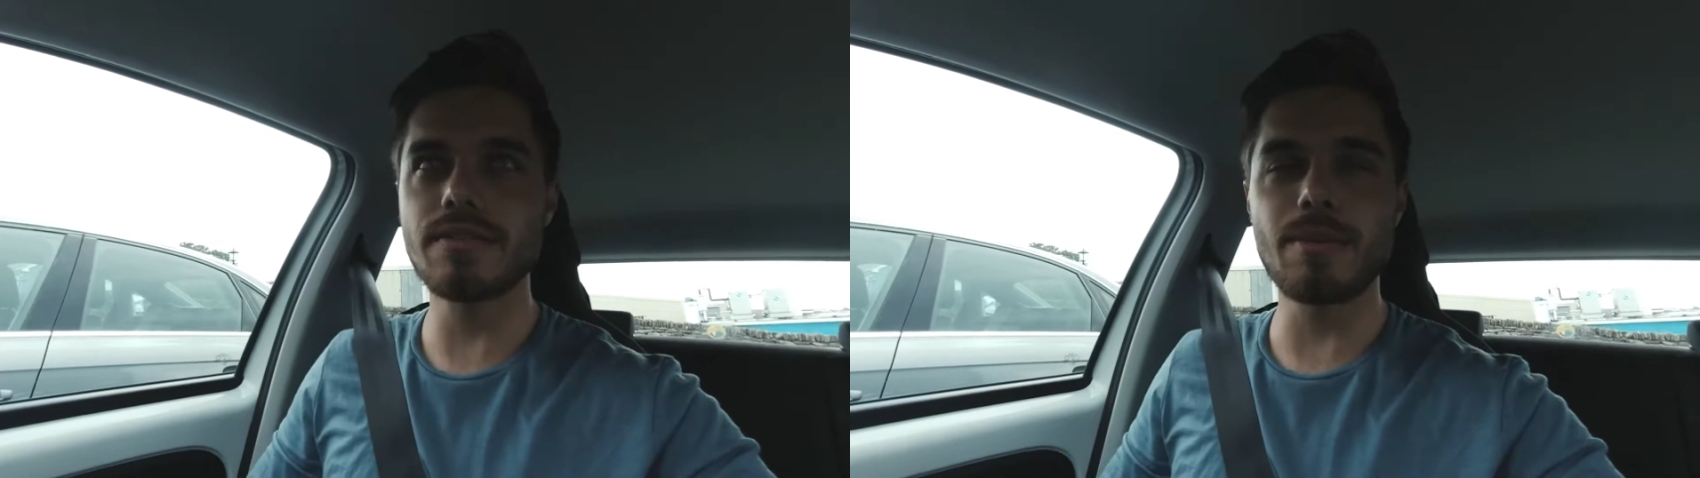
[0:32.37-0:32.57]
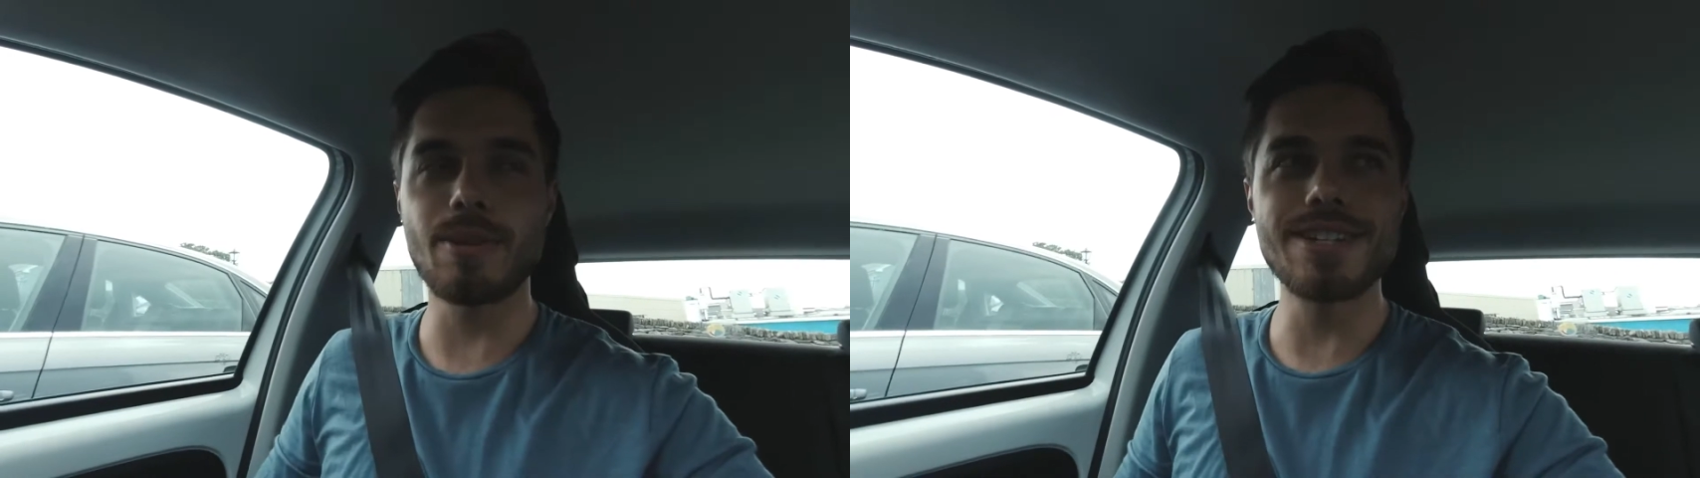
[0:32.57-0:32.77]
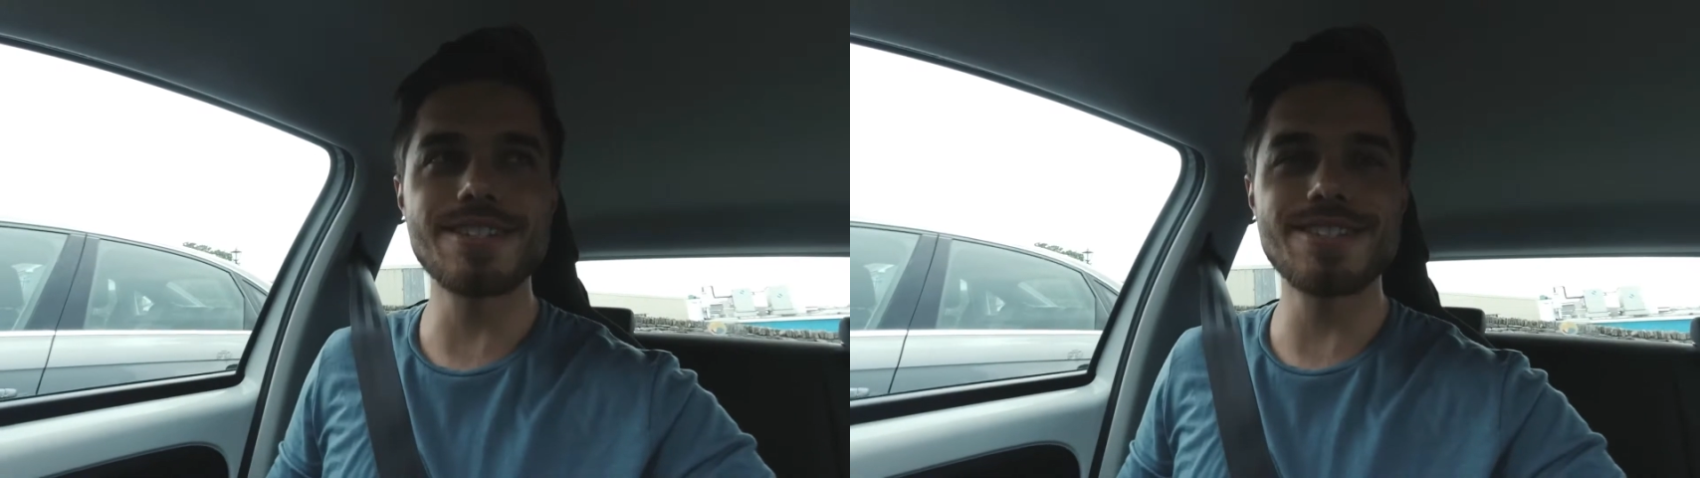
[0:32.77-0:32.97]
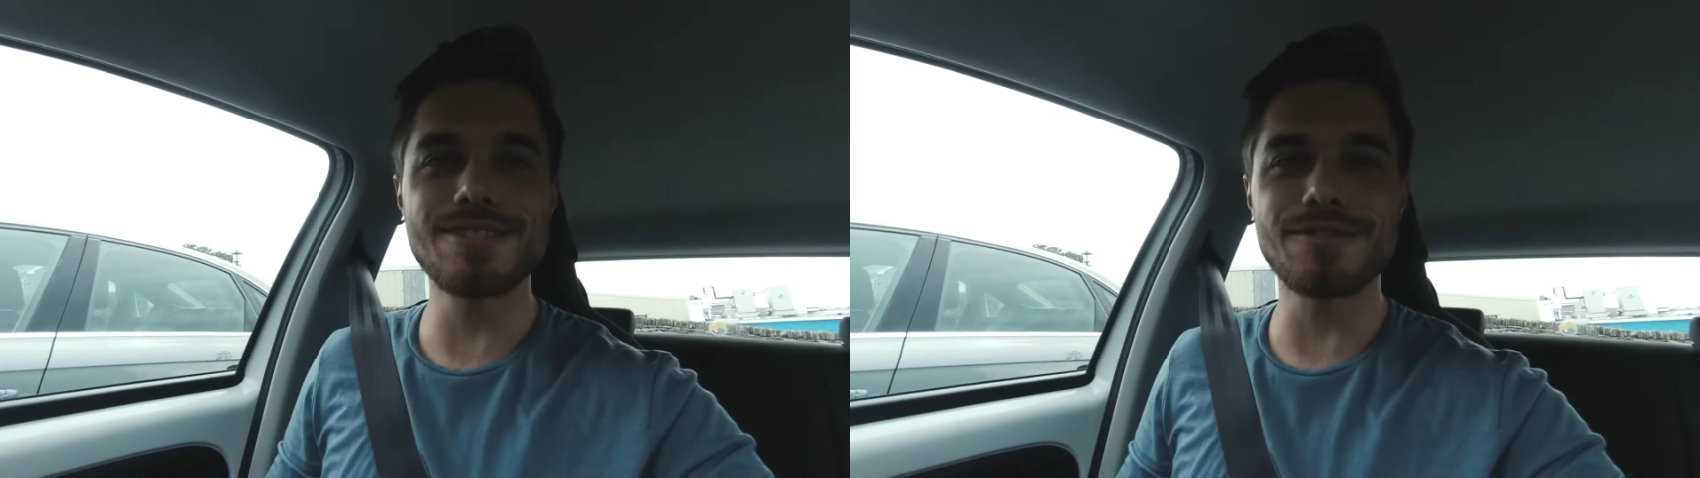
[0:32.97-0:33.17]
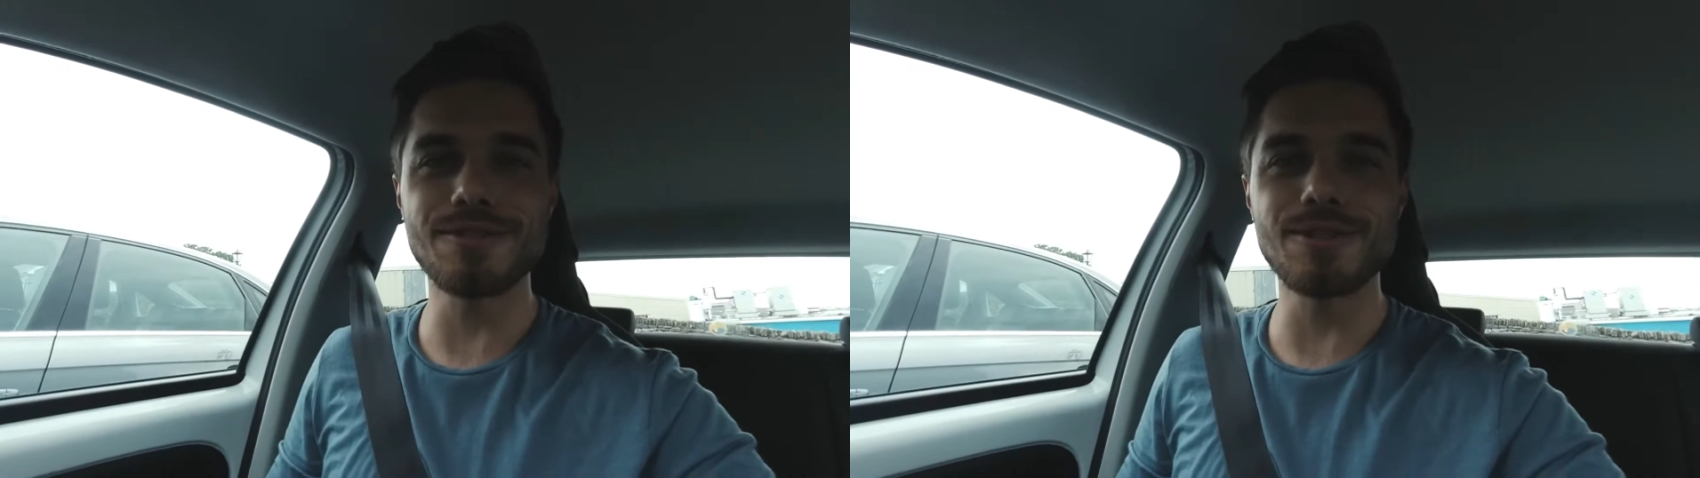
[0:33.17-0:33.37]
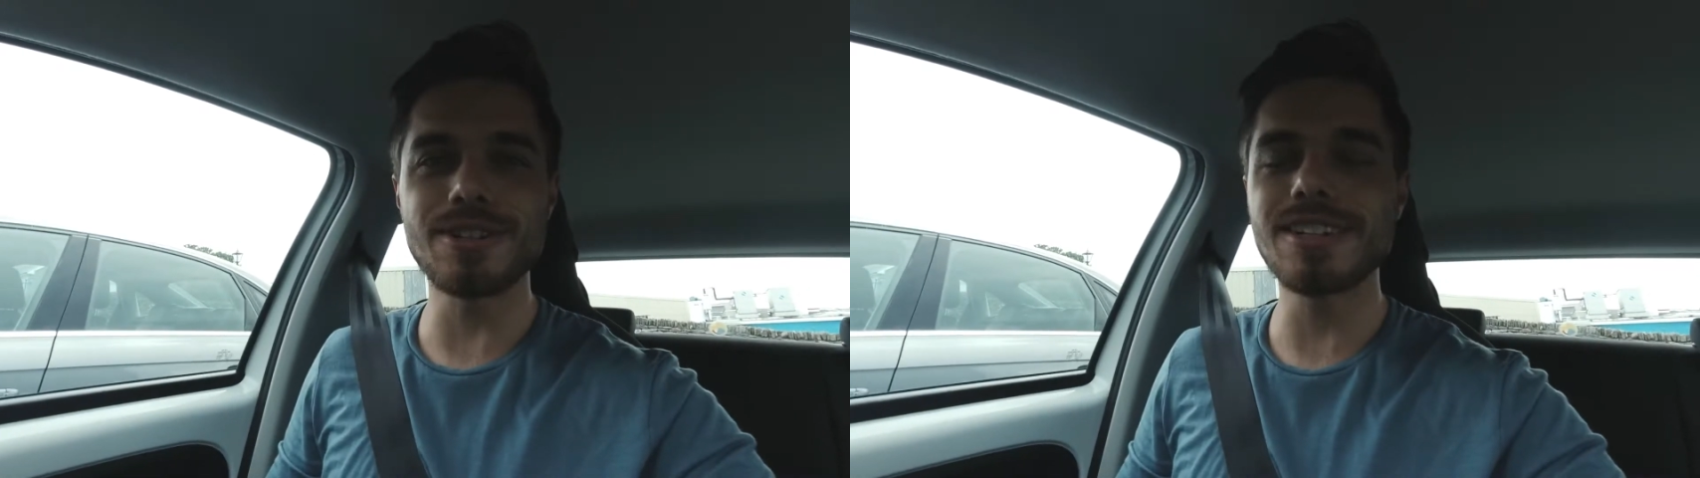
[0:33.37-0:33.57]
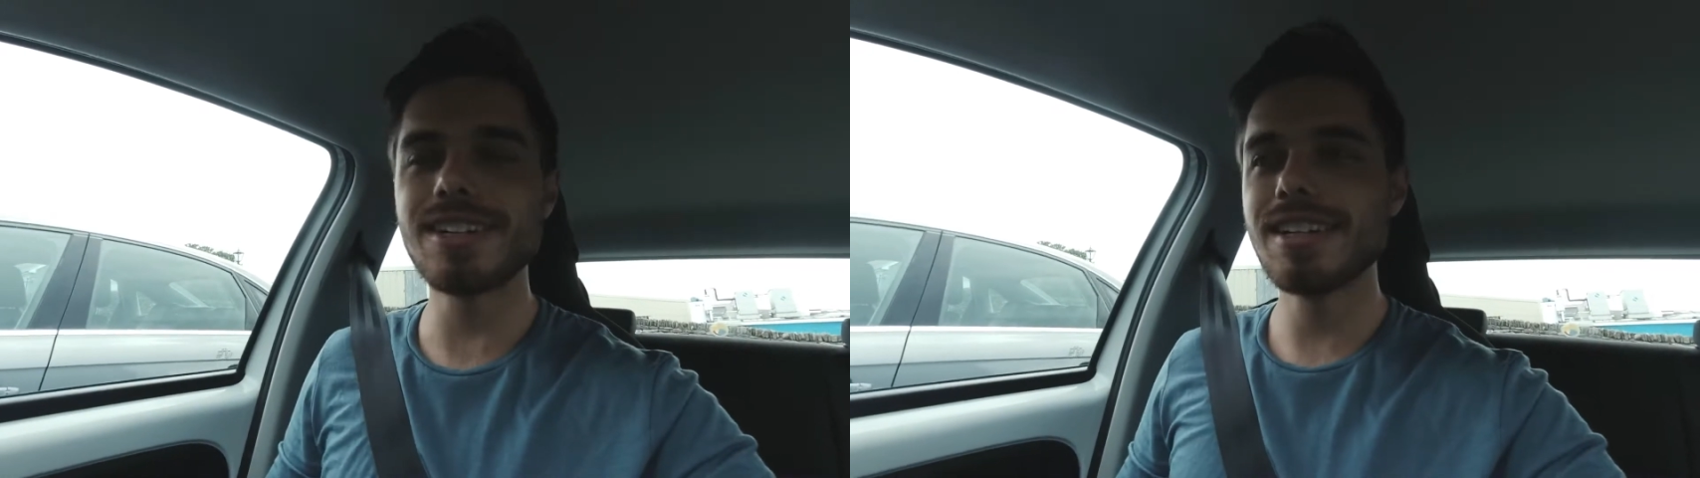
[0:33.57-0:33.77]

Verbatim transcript: vibrations in the floor.